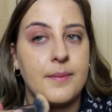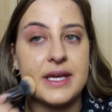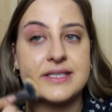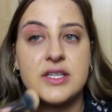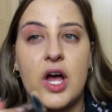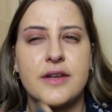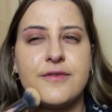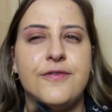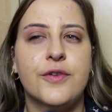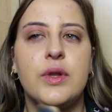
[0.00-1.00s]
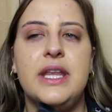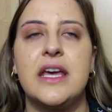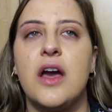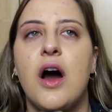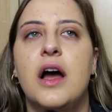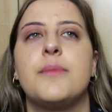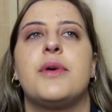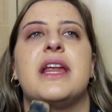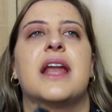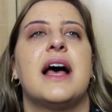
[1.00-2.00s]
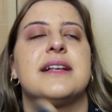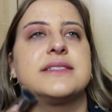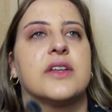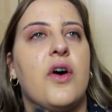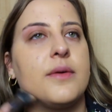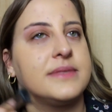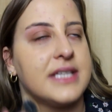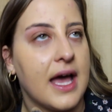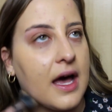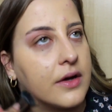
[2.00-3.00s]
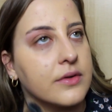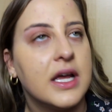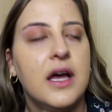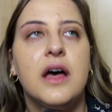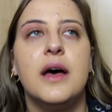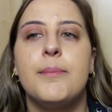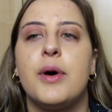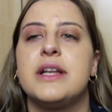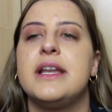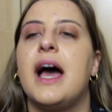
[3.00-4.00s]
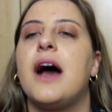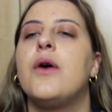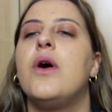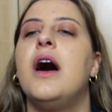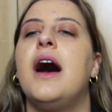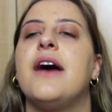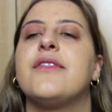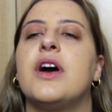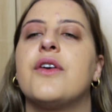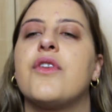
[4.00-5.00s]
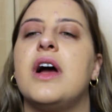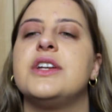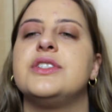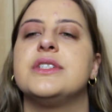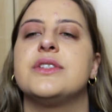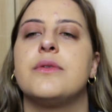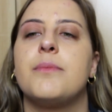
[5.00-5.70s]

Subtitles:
It's not fully gone, but it has calmed down. But now I've got rashes on